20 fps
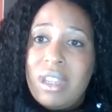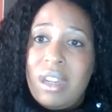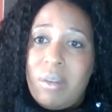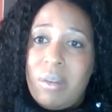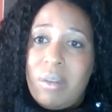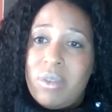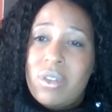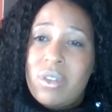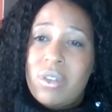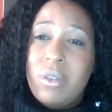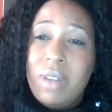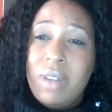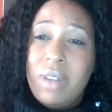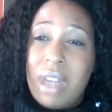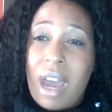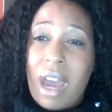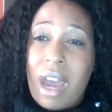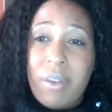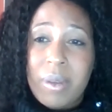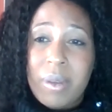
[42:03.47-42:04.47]
And soon
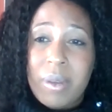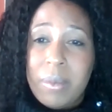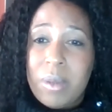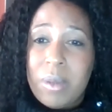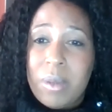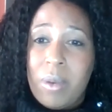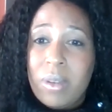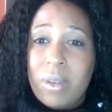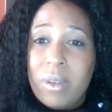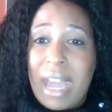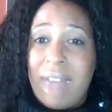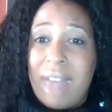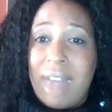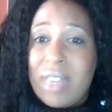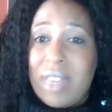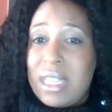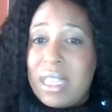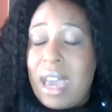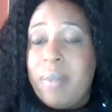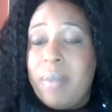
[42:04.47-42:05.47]
enough, we won't have it
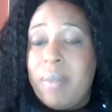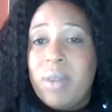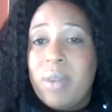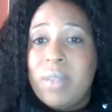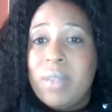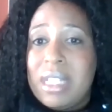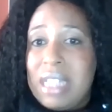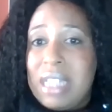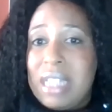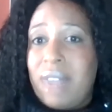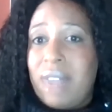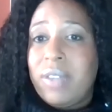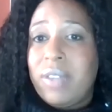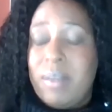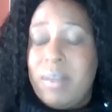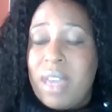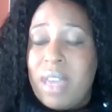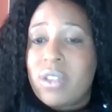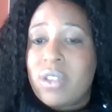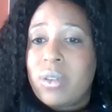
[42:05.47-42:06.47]
yet, but we can definitely
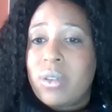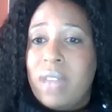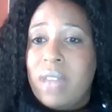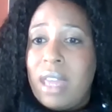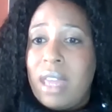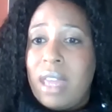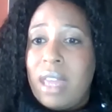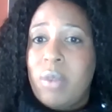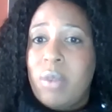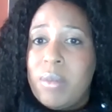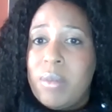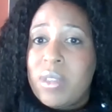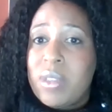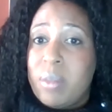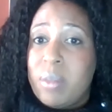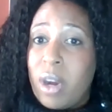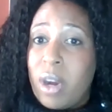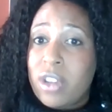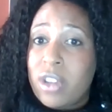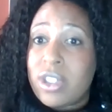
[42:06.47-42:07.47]
make sure that the Women's
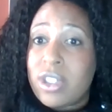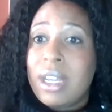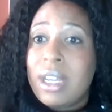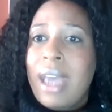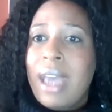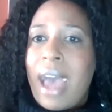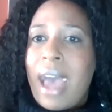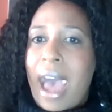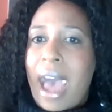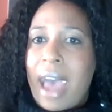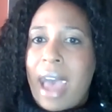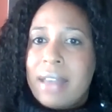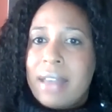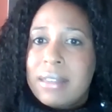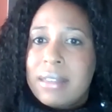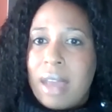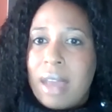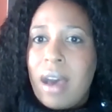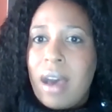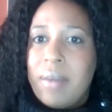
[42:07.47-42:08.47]
March has
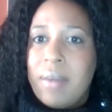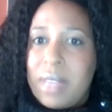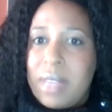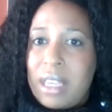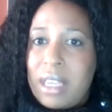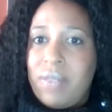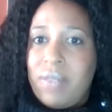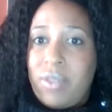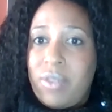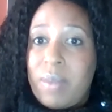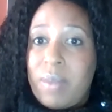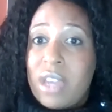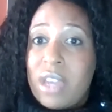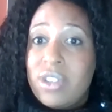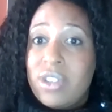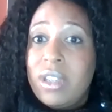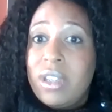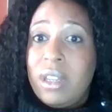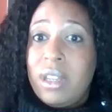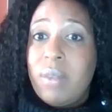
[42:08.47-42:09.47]
the
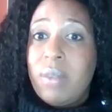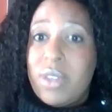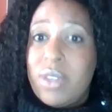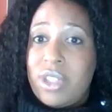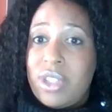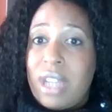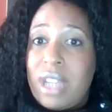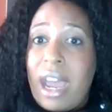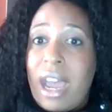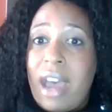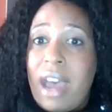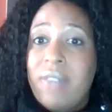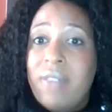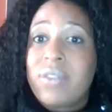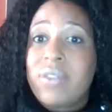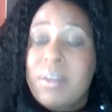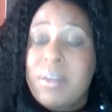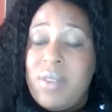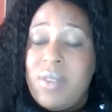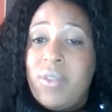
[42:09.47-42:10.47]
information, and we should have
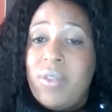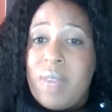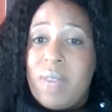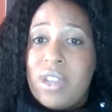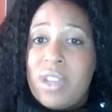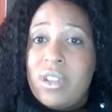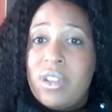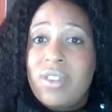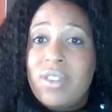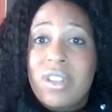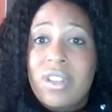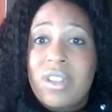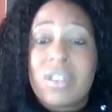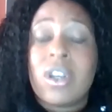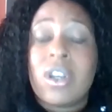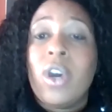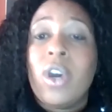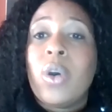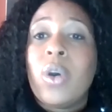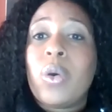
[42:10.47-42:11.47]
some information on just
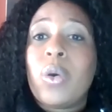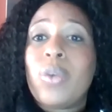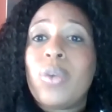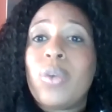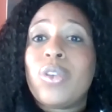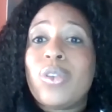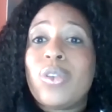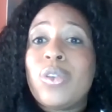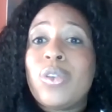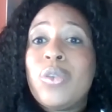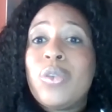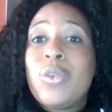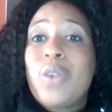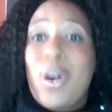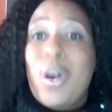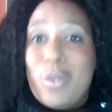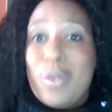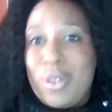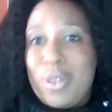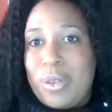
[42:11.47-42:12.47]
who do you
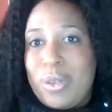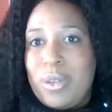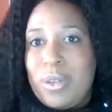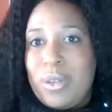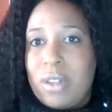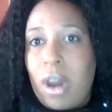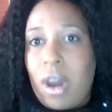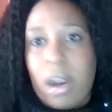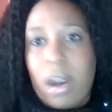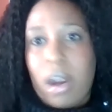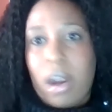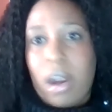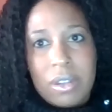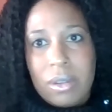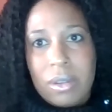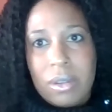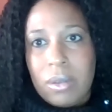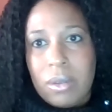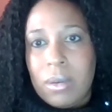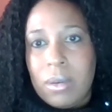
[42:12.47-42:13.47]
go to talk
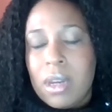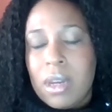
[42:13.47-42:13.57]
to